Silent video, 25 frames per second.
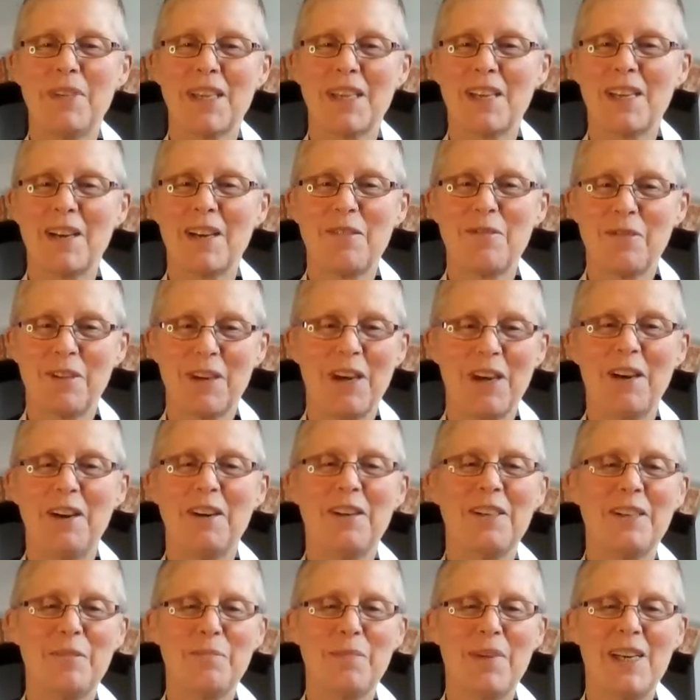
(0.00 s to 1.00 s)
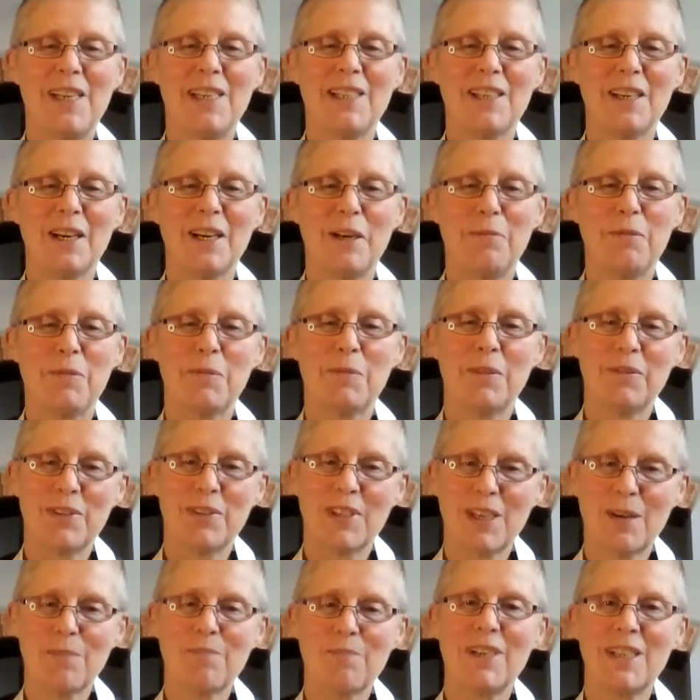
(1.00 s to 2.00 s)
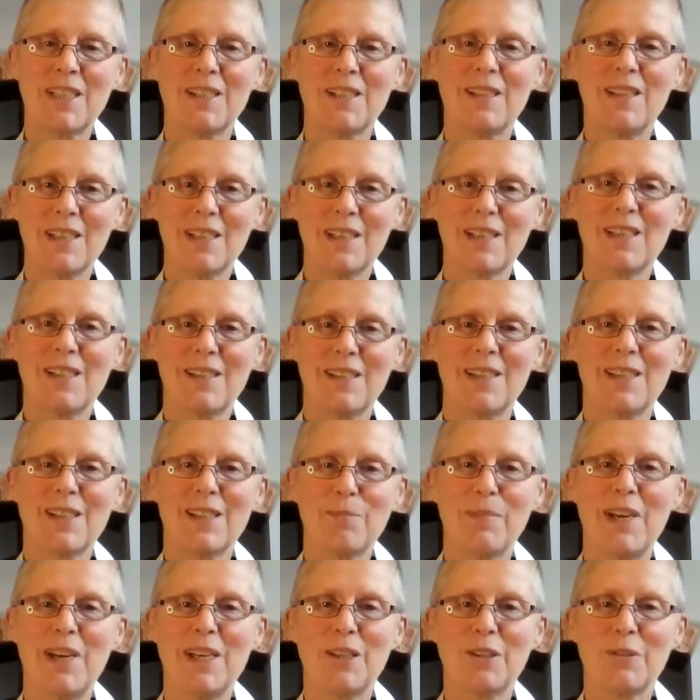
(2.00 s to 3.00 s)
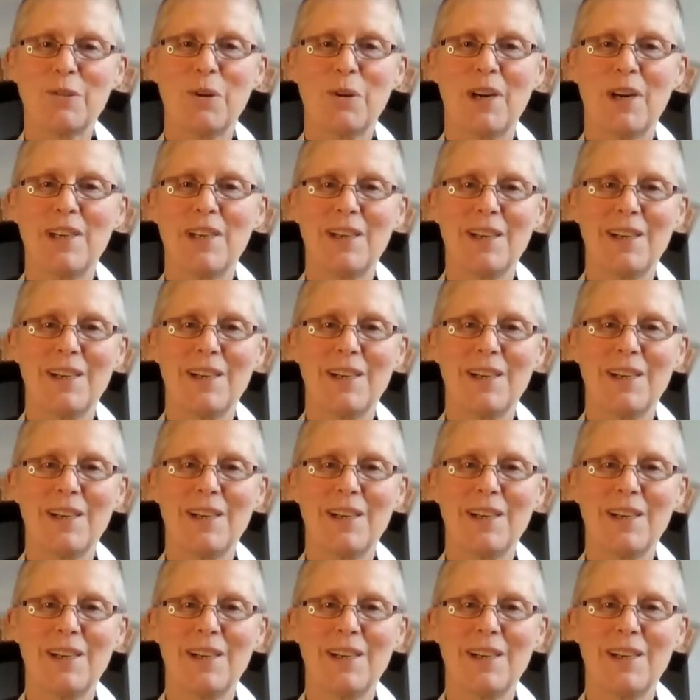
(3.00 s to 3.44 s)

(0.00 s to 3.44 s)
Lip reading: and I've heard it many times, but for some reason this made quite